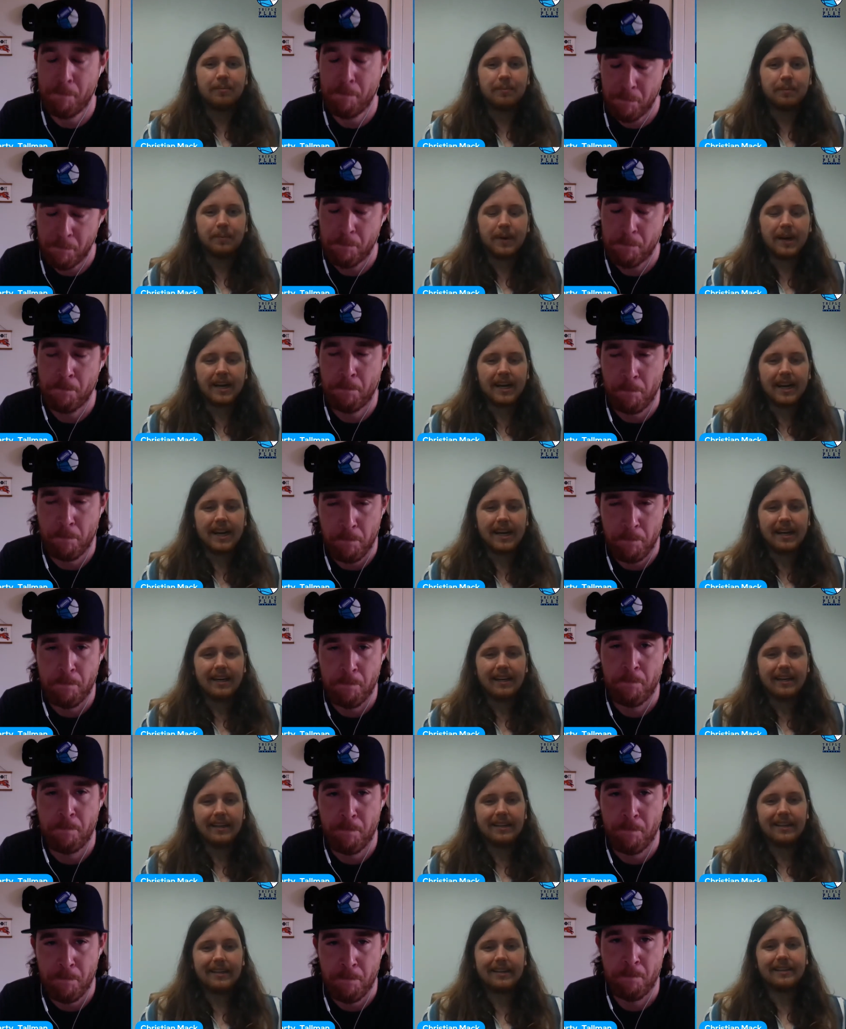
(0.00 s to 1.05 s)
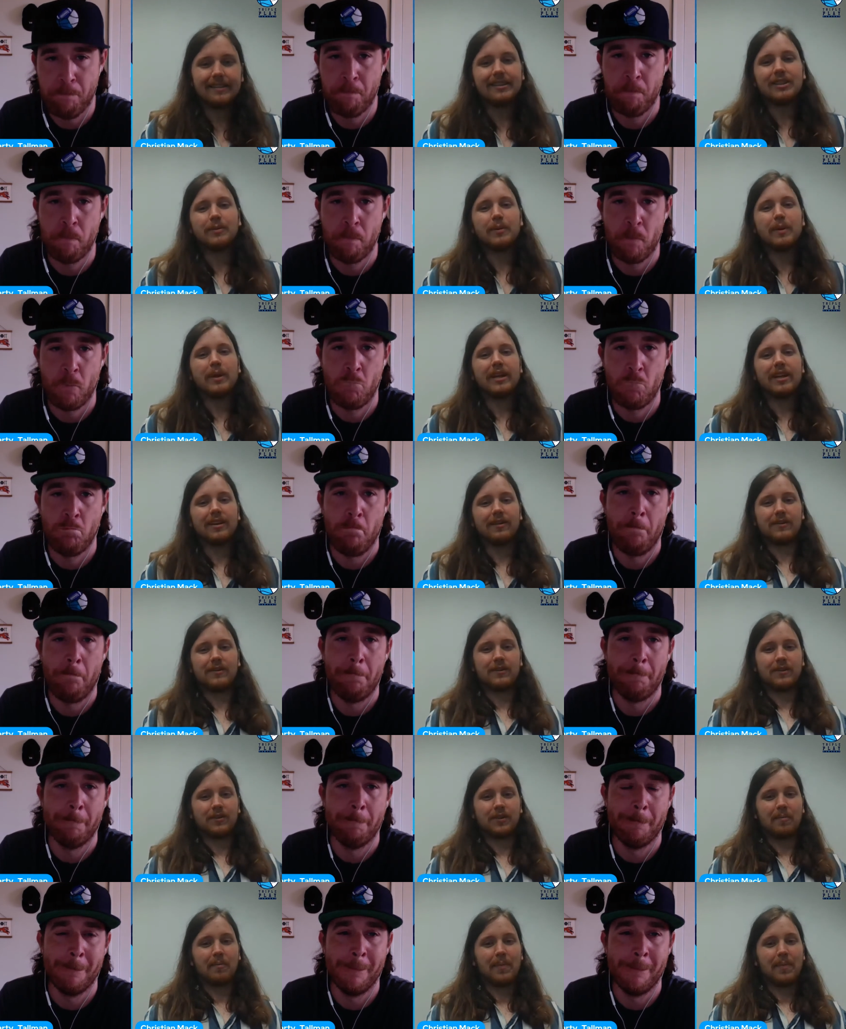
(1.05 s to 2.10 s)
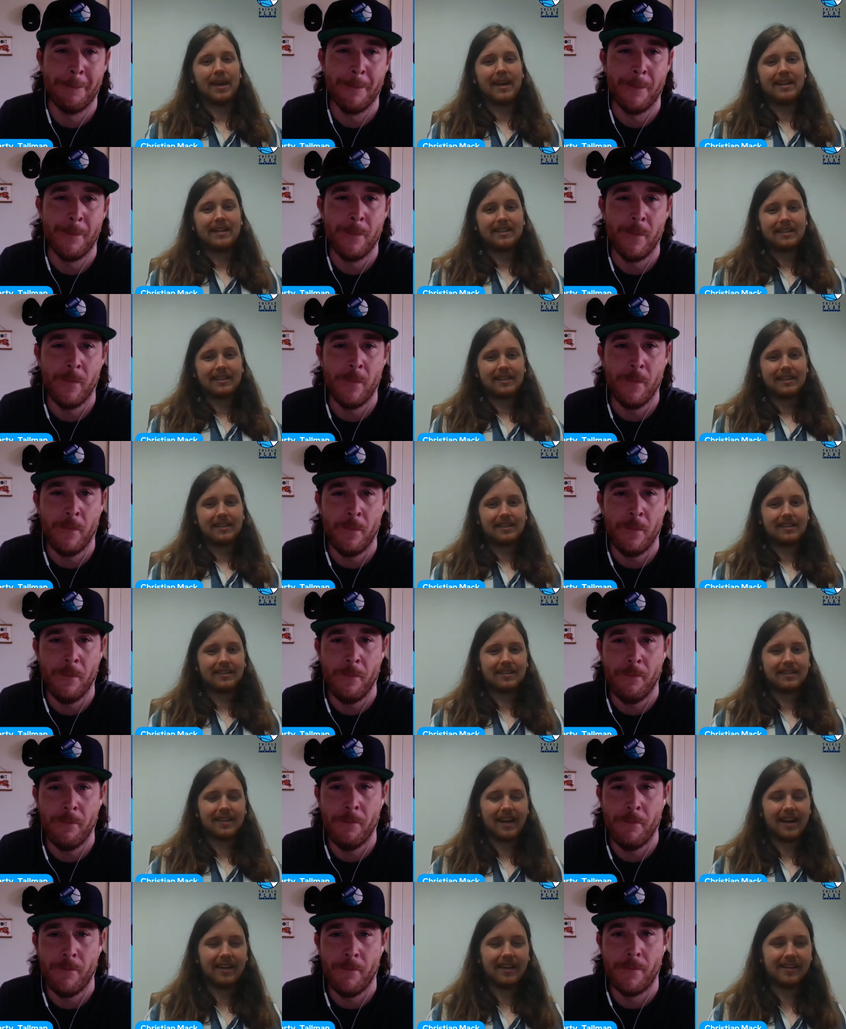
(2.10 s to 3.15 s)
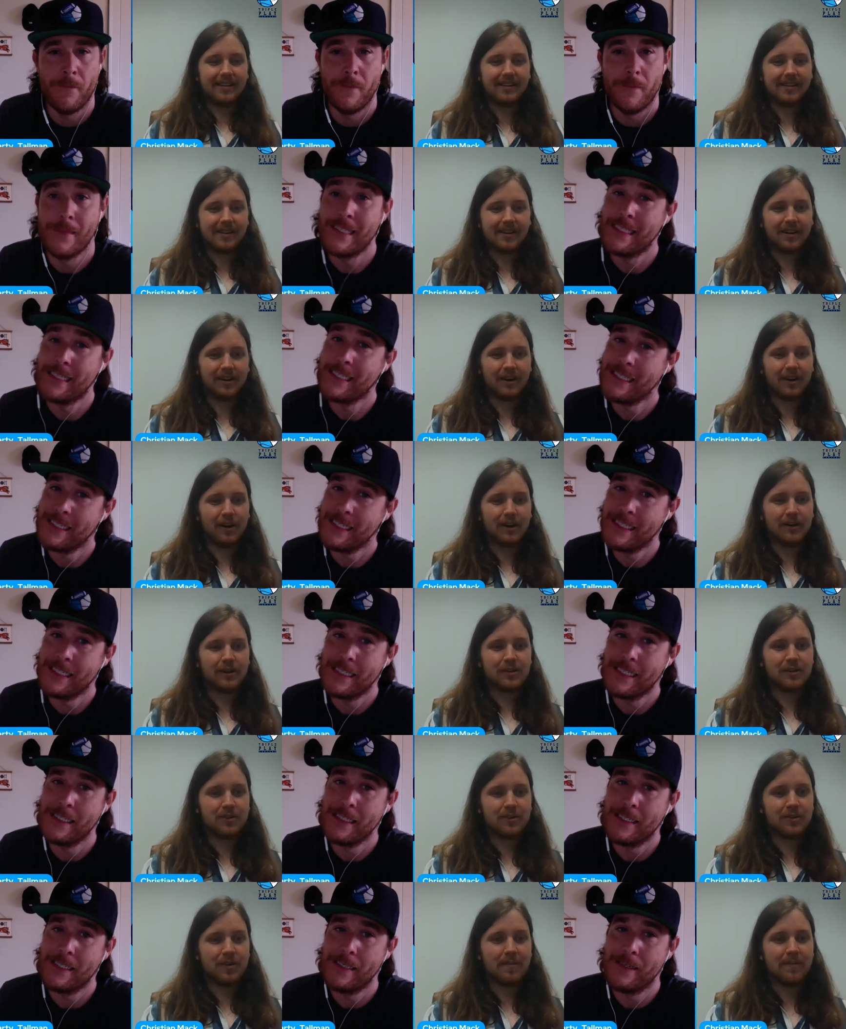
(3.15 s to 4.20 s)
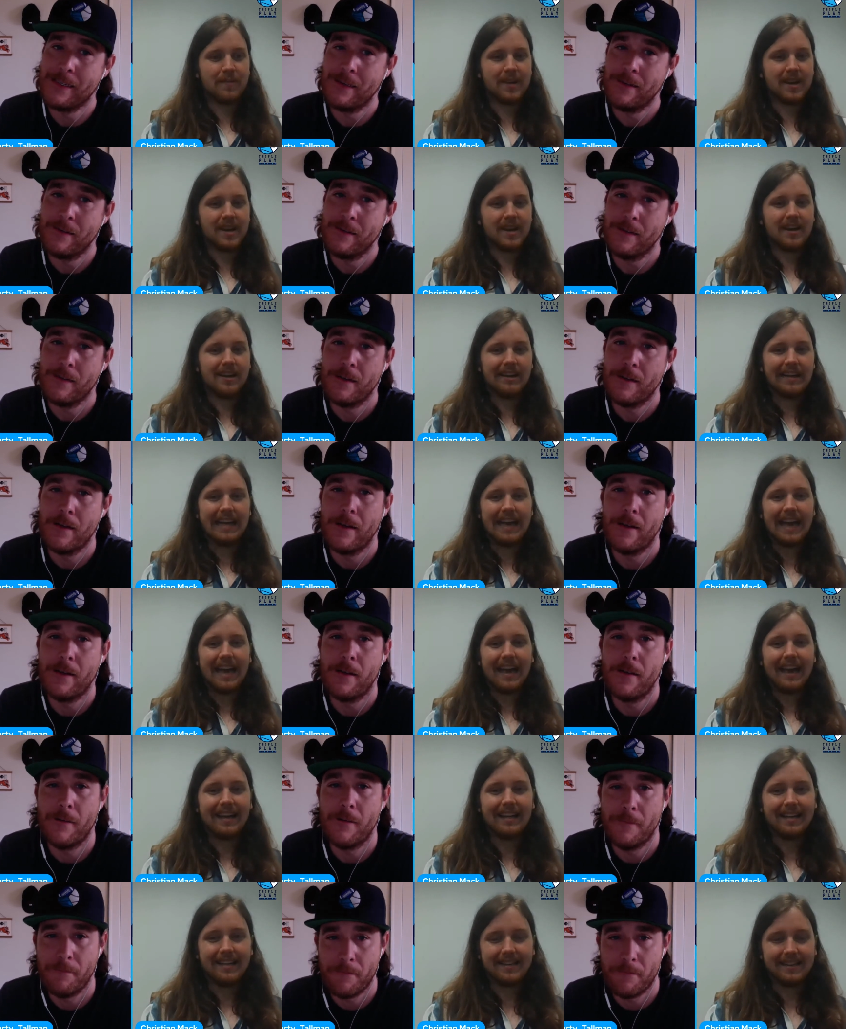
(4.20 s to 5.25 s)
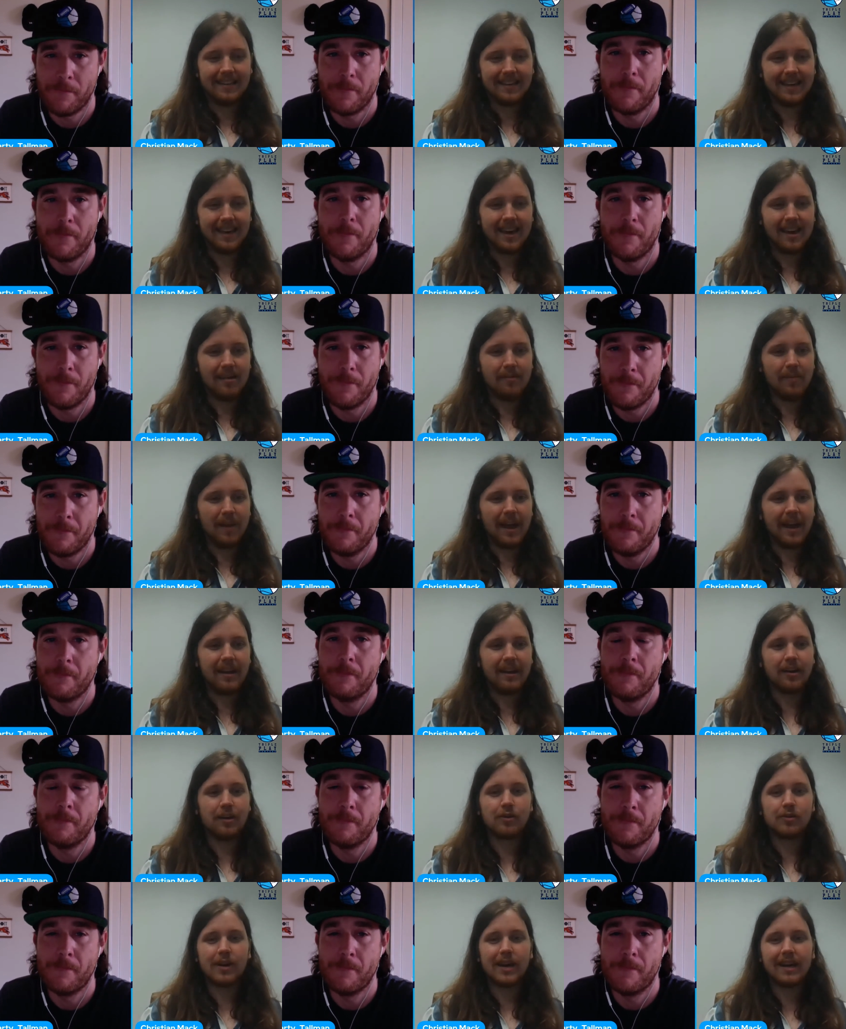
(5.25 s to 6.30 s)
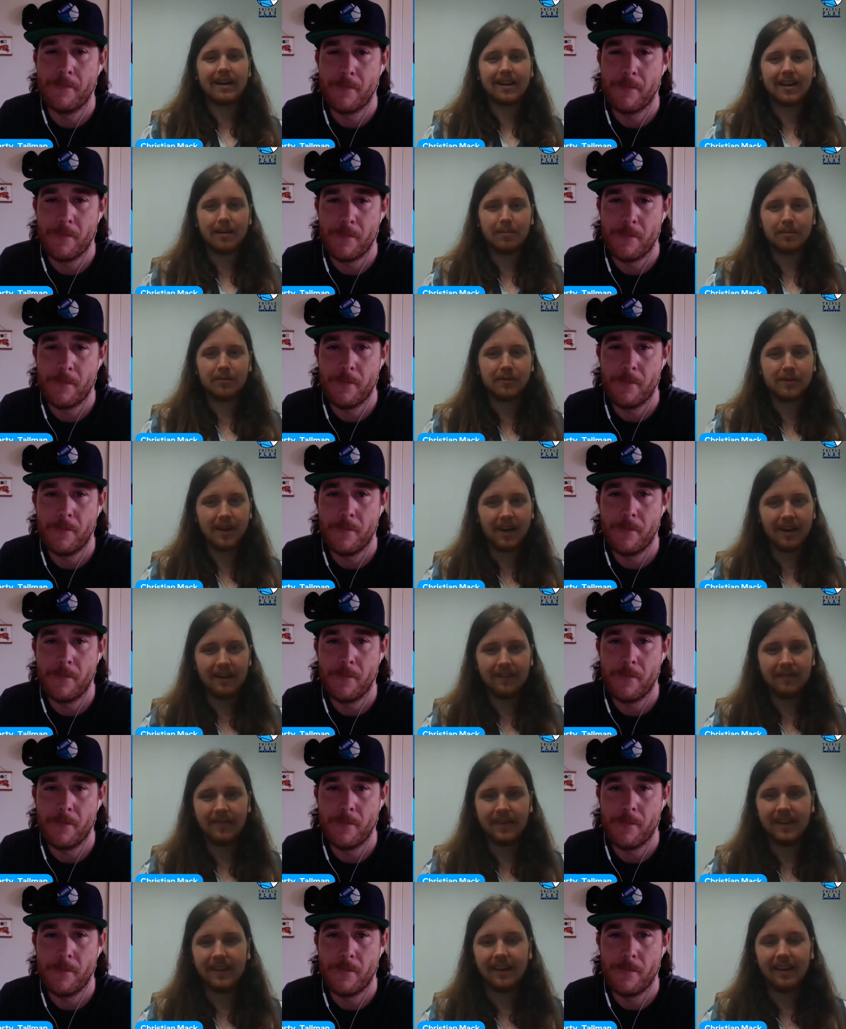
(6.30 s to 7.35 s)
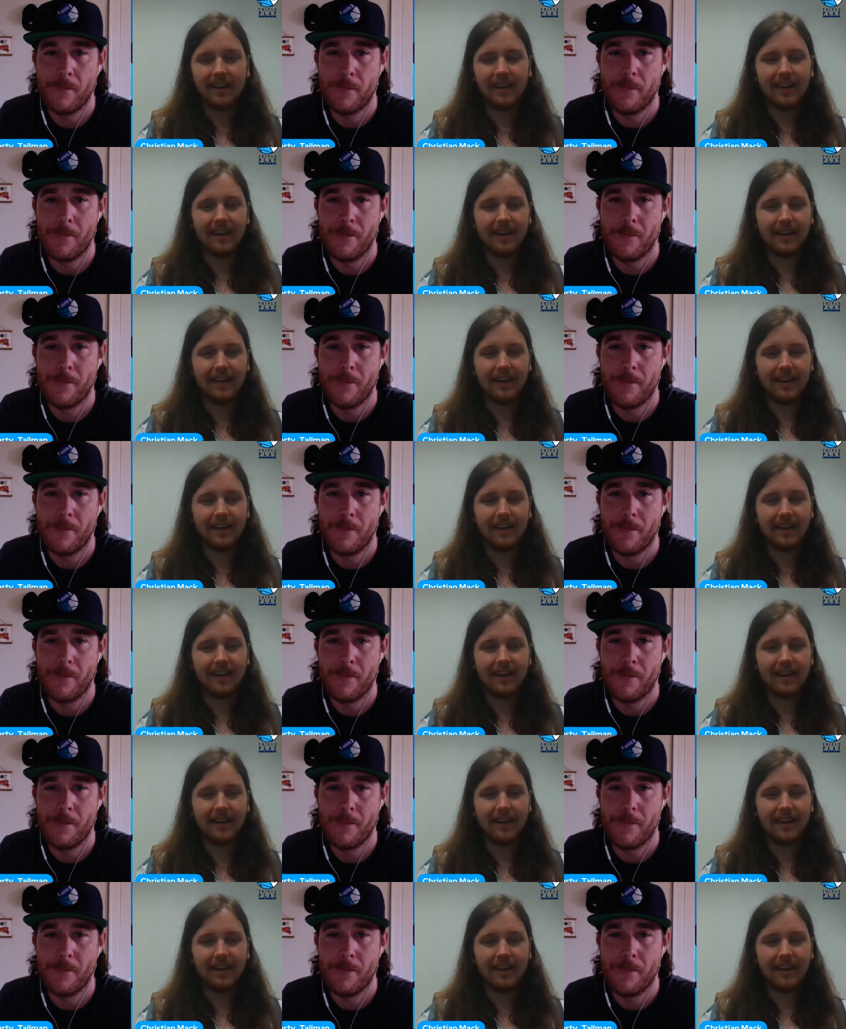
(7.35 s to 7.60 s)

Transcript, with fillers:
Speaker 1: But uh, speaking of stolen bases, Taylor Trammell has not had a great cup of coffee.